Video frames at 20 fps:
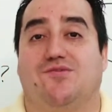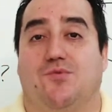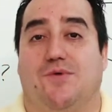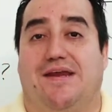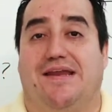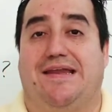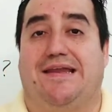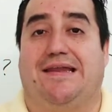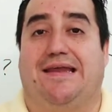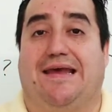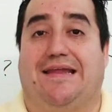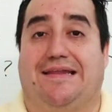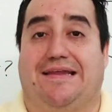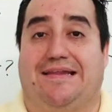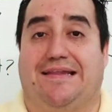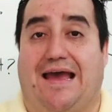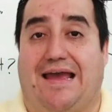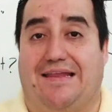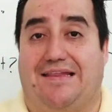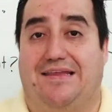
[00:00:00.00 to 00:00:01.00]
written in the
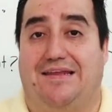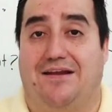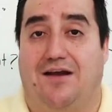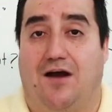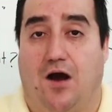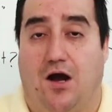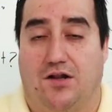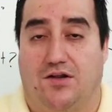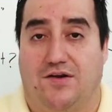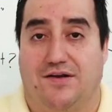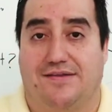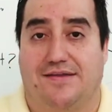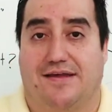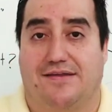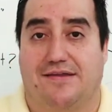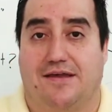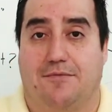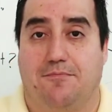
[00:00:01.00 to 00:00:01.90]
1900s, as I